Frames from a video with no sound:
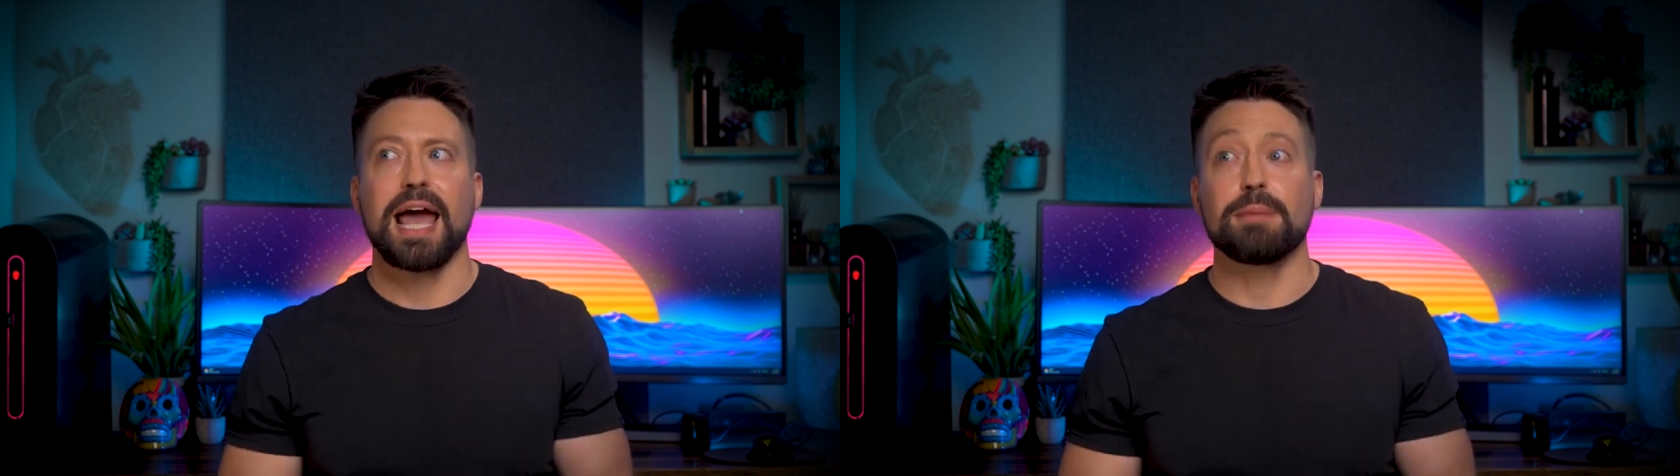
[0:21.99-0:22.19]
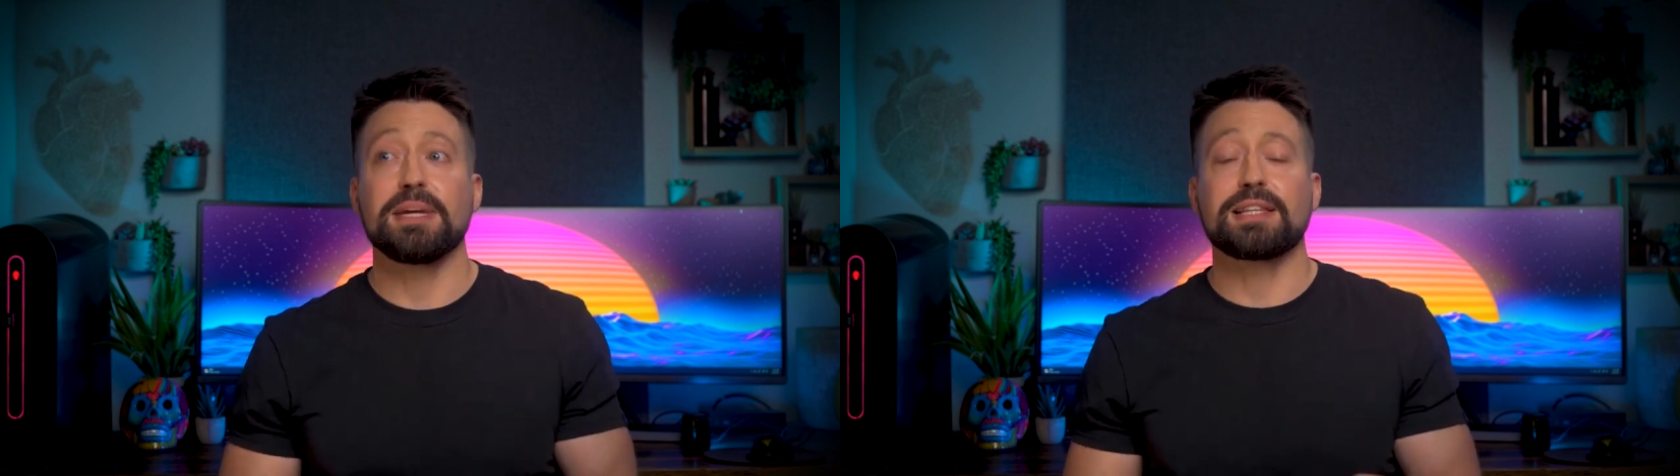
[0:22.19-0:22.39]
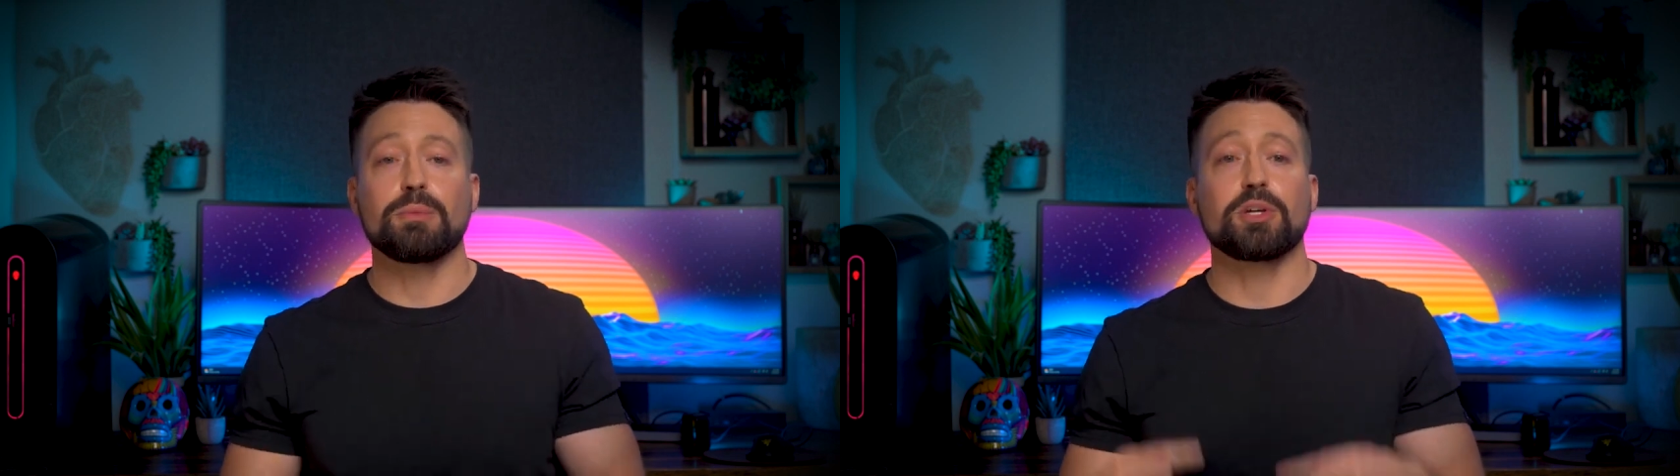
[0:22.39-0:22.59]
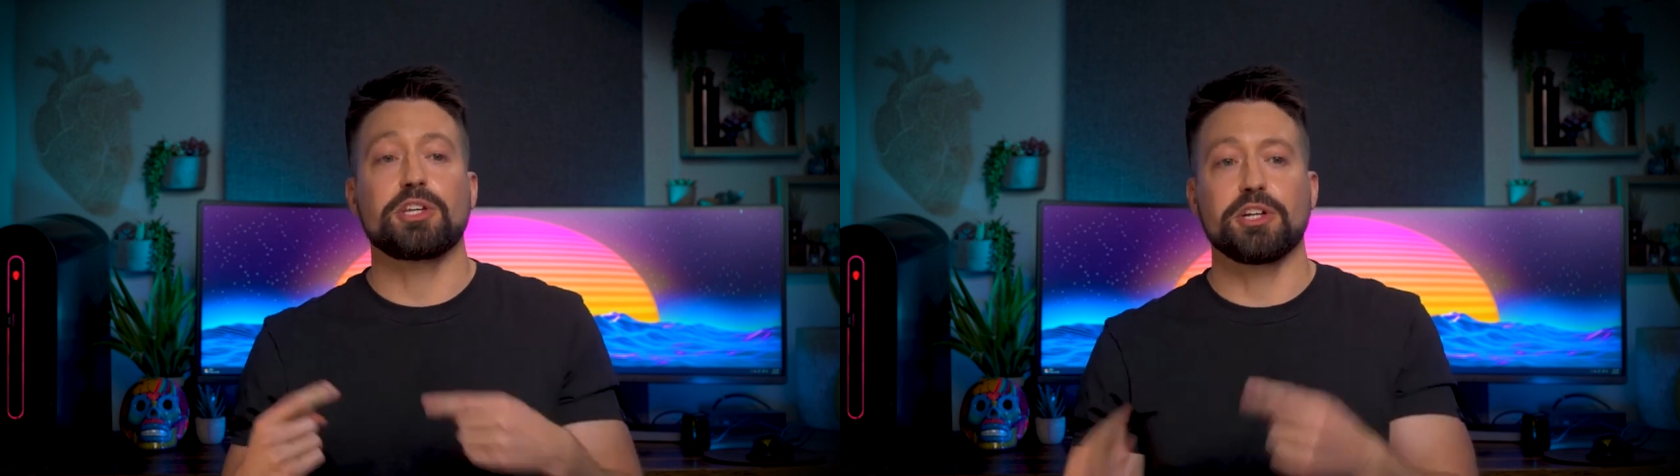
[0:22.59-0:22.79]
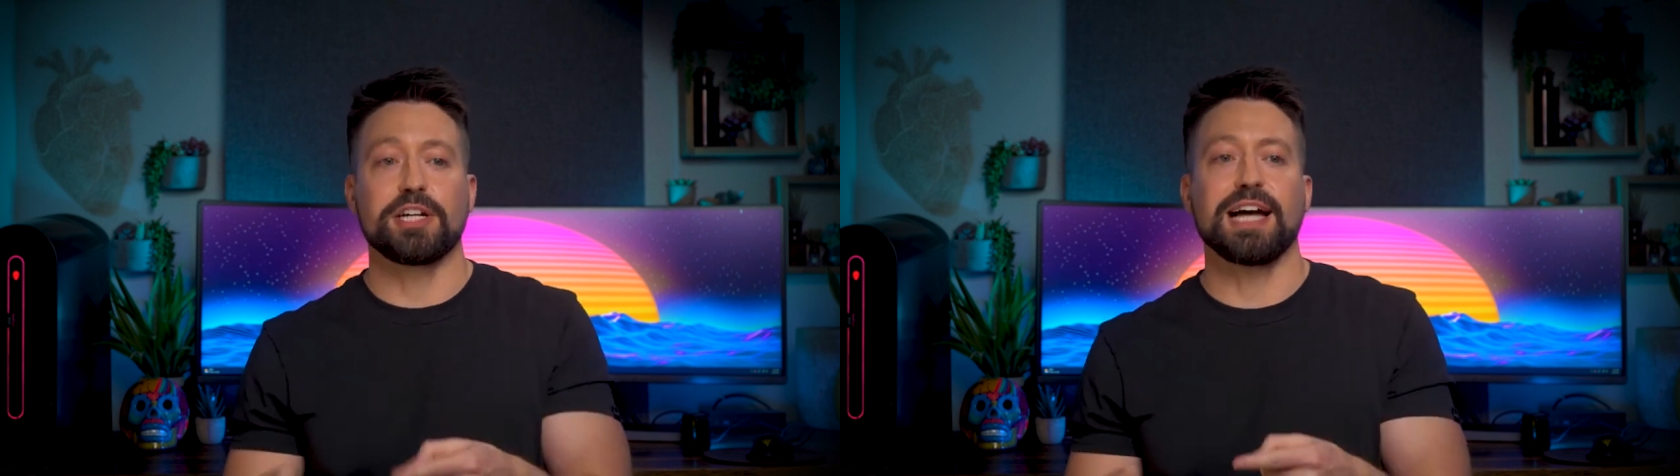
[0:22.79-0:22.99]
and meet them
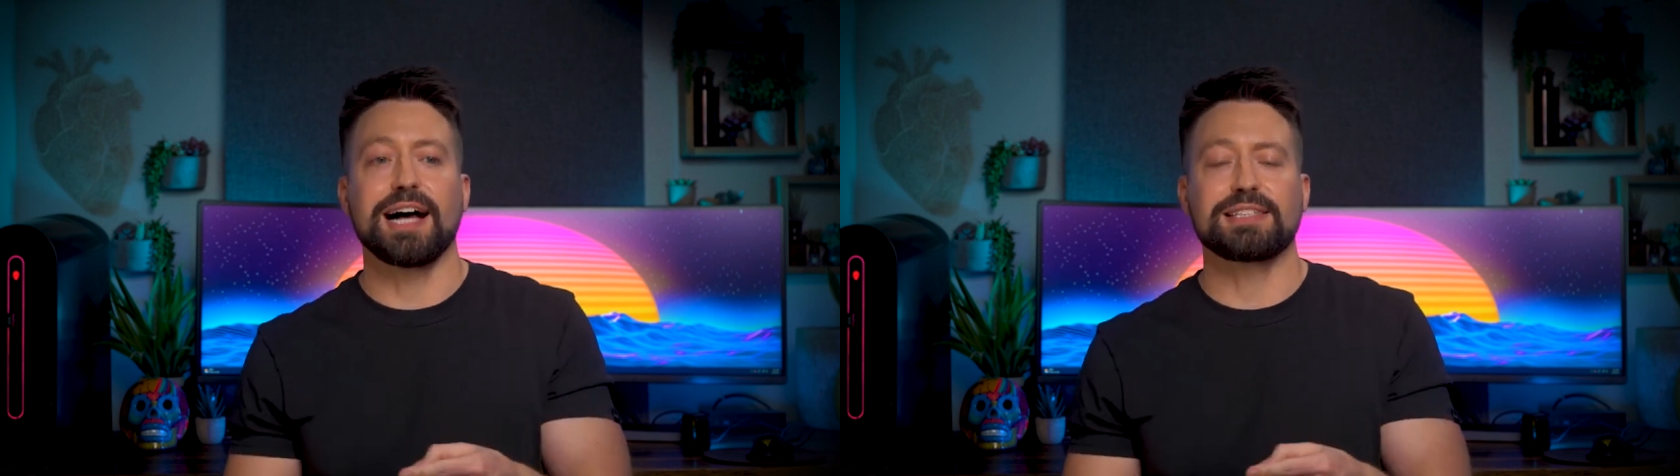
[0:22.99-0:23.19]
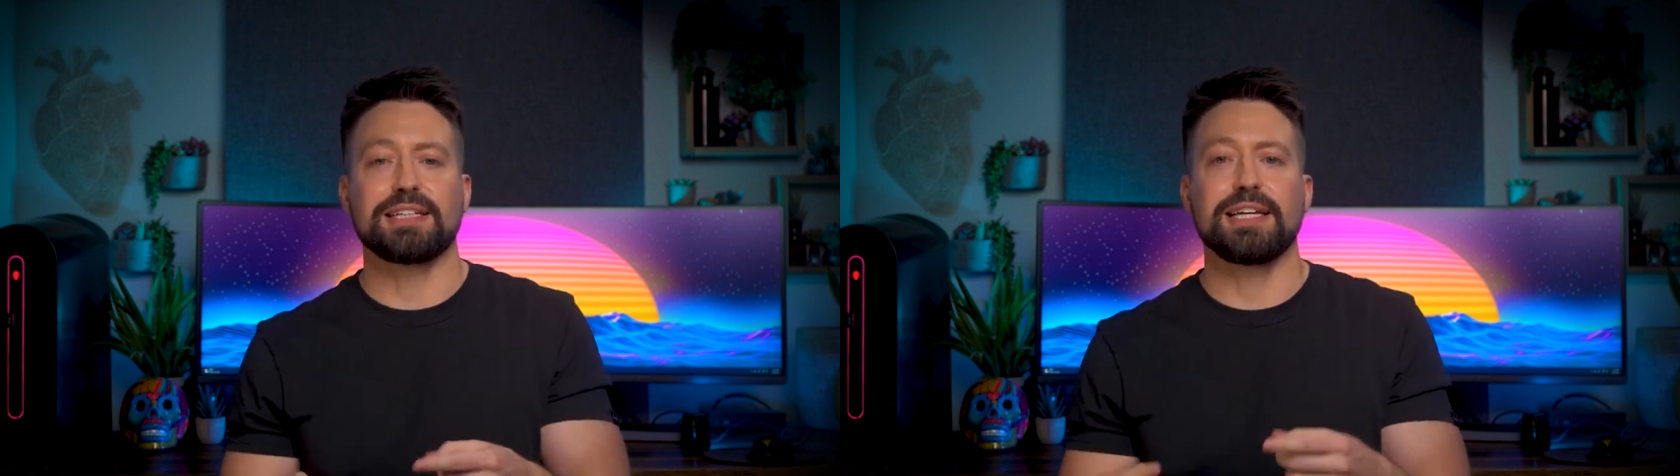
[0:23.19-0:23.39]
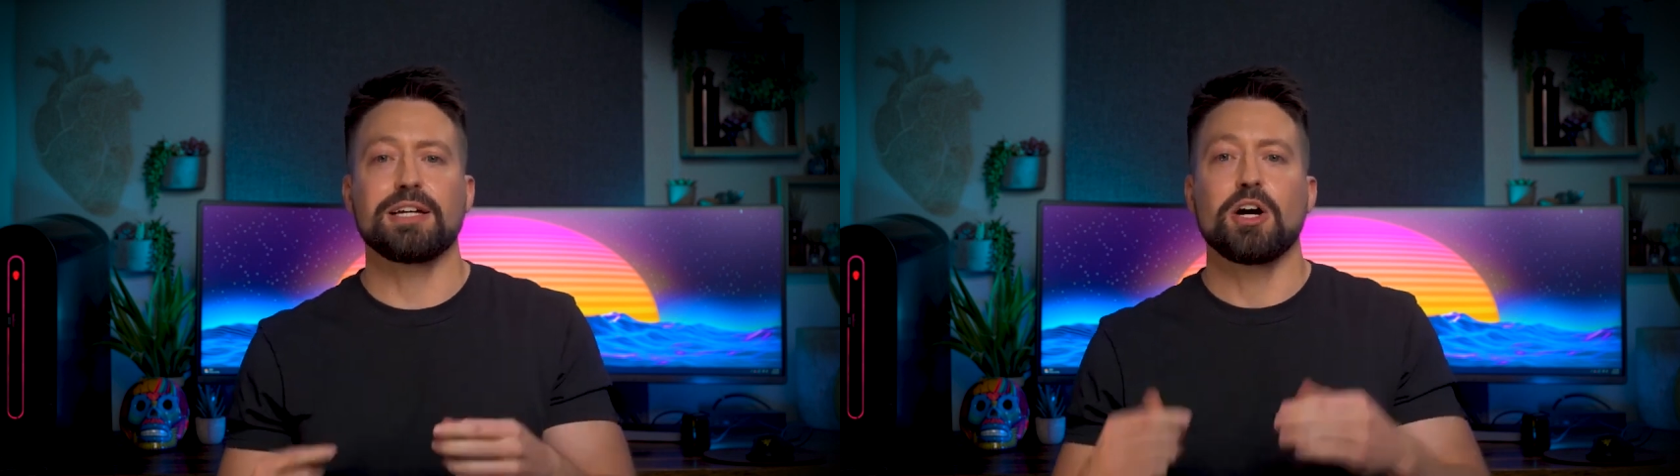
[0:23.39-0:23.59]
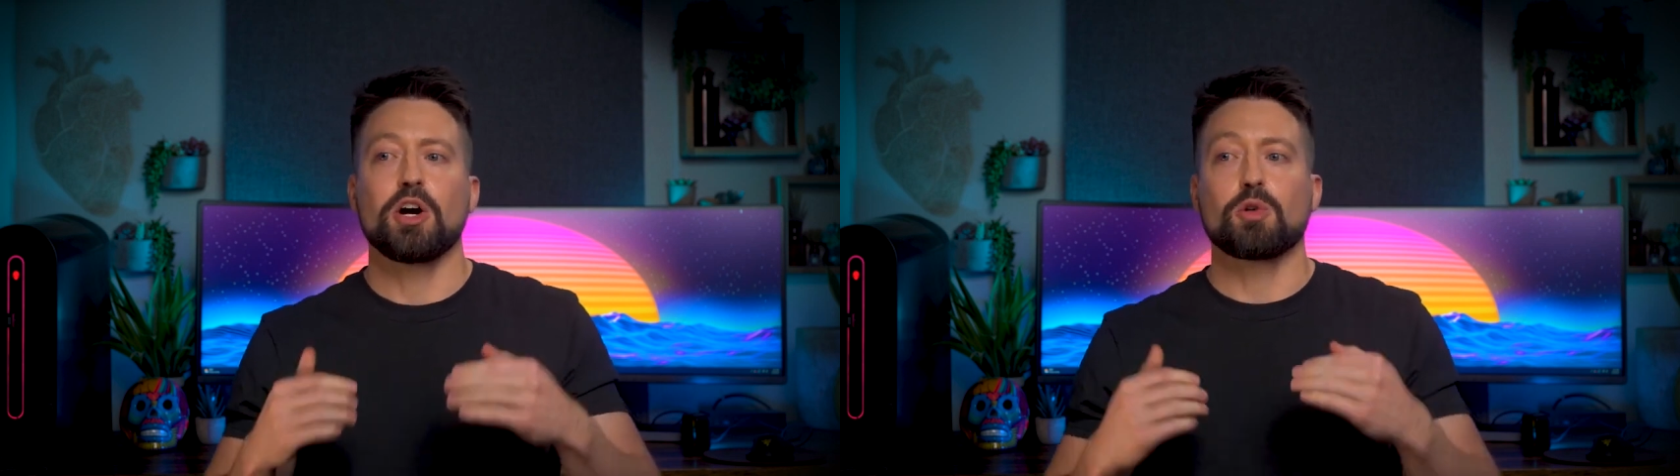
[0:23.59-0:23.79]
with curiosity